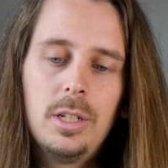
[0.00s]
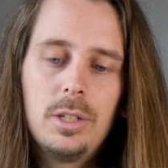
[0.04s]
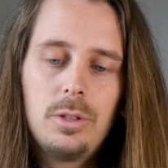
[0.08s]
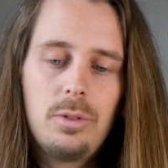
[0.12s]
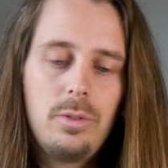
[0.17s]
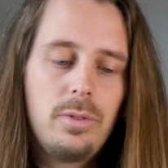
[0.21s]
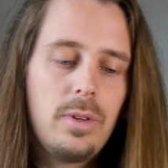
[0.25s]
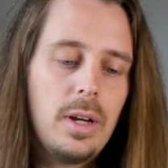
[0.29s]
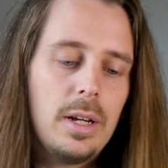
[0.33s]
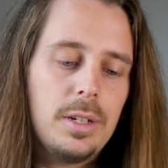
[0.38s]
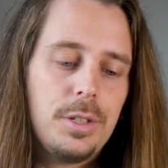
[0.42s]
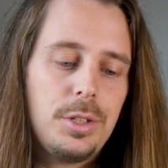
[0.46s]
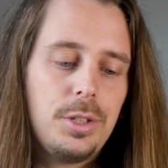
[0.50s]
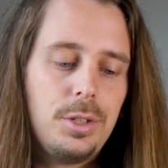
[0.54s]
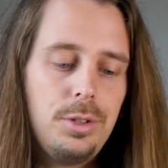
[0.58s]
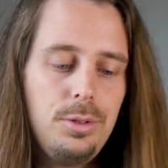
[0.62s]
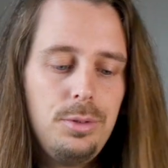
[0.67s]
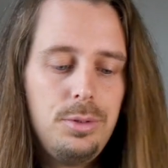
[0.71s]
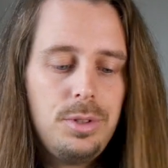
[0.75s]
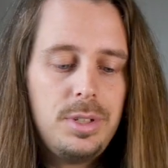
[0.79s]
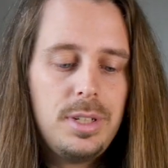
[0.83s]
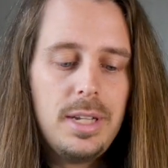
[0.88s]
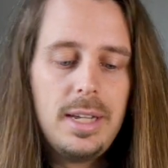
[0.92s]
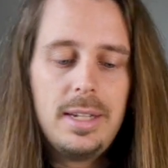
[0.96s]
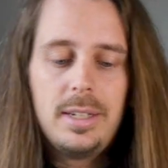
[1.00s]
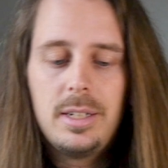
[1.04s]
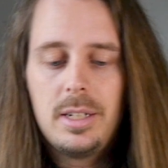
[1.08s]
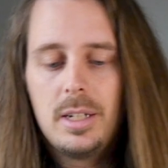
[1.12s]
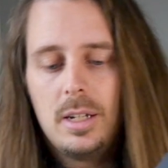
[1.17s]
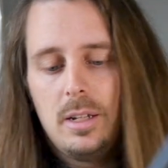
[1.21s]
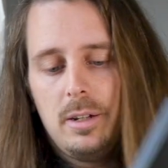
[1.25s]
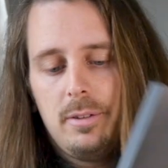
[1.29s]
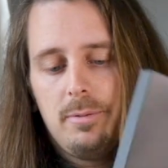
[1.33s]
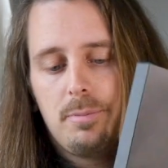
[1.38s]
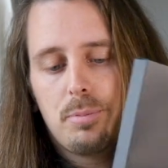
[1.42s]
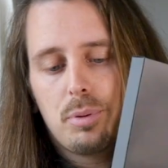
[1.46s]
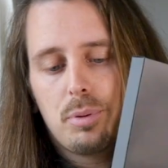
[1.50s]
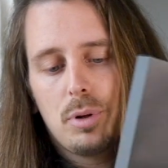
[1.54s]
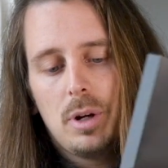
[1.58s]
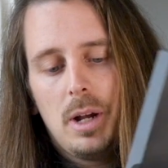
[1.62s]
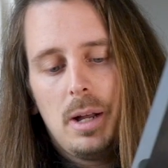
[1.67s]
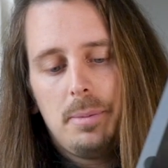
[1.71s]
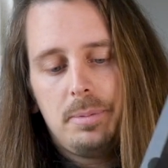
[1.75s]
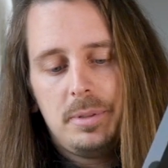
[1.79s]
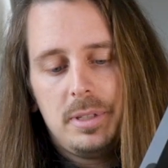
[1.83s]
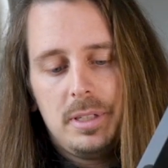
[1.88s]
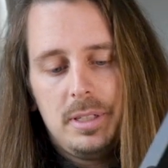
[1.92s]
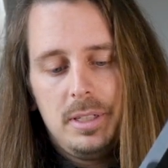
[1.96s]
So we've got two sets of
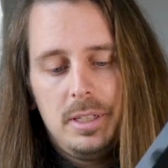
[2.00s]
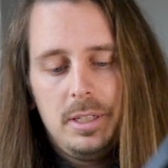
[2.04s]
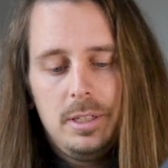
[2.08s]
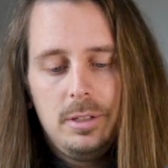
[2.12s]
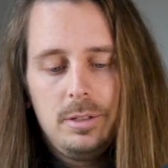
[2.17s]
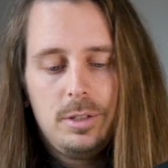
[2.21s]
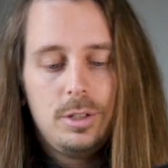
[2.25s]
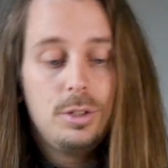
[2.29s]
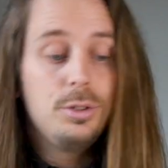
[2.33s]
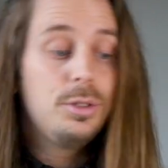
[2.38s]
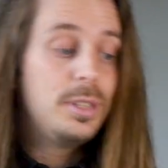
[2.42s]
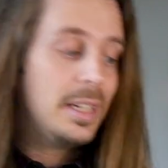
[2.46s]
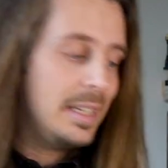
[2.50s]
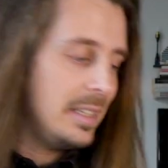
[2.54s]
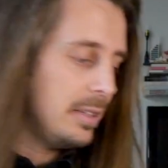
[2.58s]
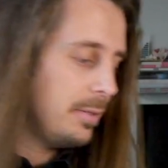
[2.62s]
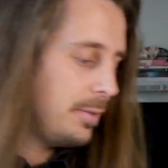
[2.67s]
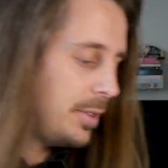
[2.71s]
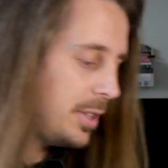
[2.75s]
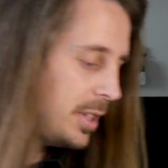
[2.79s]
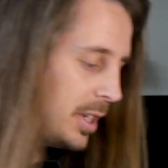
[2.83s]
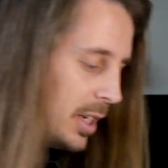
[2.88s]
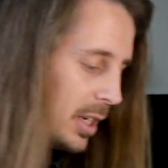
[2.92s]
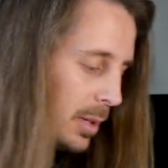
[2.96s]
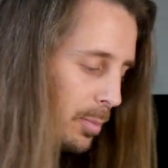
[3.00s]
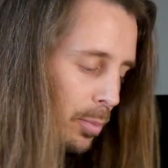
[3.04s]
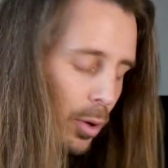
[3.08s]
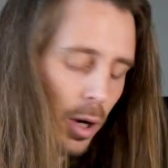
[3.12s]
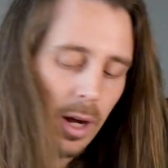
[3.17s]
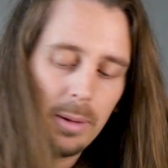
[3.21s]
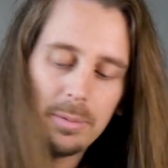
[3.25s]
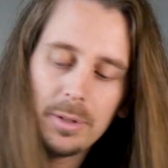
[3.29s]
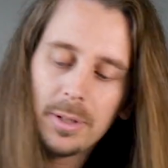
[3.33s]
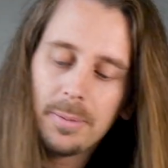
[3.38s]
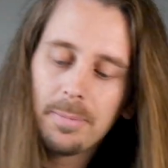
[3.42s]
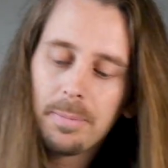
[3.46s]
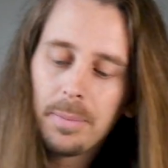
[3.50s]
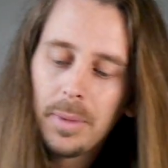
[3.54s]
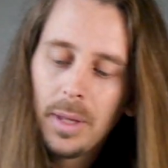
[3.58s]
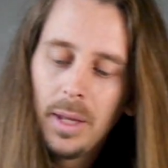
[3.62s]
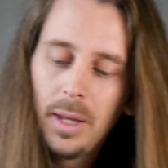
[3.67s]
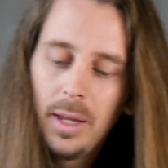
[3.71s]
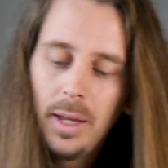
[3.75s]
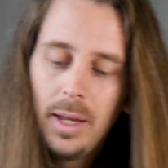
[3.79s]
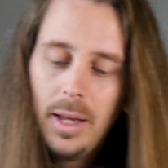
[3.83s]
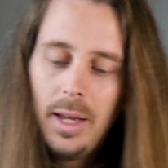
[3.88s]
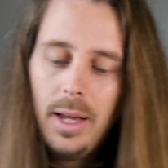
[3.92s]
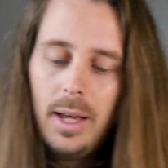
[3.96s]
props in here, two sets of six props.
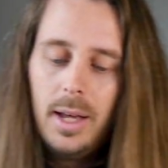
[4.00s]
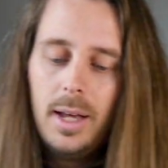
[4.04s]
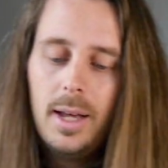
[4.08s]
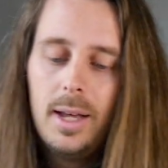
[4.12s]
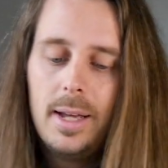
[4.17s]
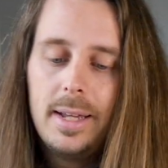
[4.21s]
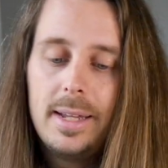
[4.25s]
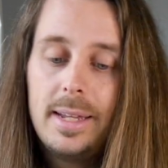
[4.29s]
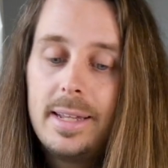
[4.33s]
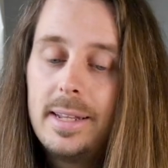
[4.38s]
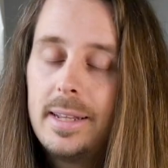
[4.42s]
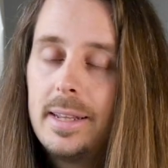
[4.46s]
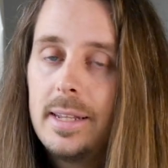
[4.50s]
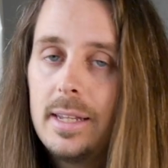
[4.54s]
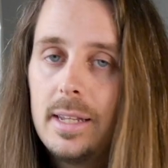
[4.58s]
Uh, in